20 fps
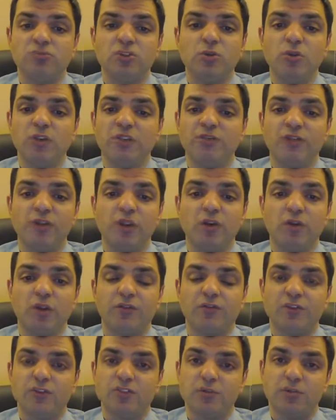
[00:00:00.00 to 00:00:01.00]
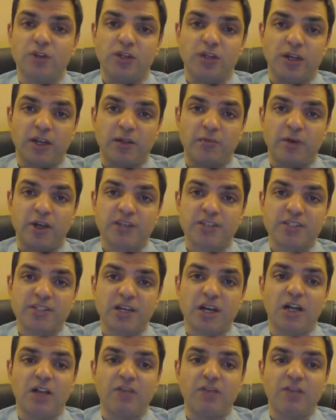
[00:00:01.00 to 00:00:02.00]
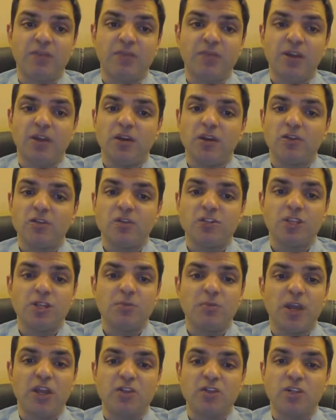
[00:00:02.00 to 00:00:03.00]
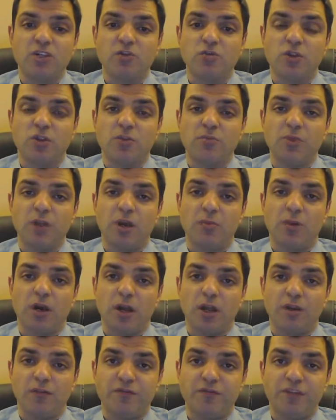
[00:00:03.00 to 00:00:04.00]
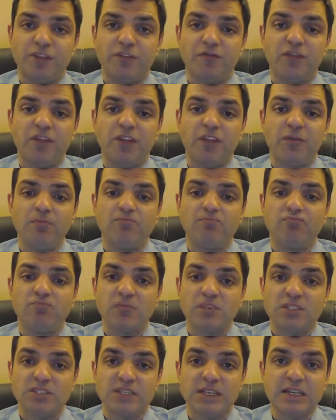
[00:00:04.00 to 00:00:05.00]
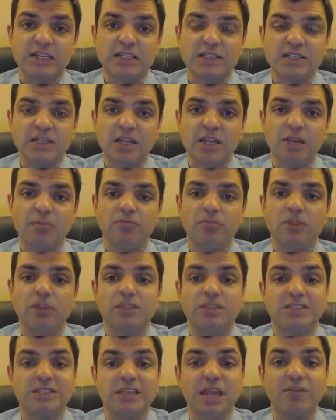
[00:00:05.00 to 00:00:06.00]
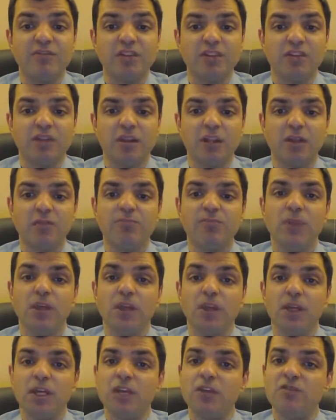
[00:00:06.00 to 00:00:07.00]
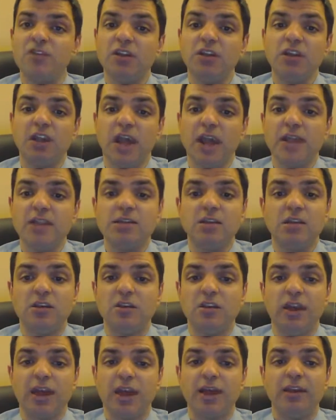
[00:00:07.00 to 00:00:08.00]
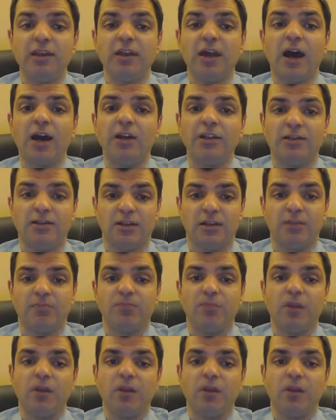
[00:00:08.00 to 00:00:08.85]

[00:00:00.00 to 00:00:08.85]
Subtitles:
too infrequent for somebody like myself to see patients with a BMI of 50, 60, 70, even 80 and 90.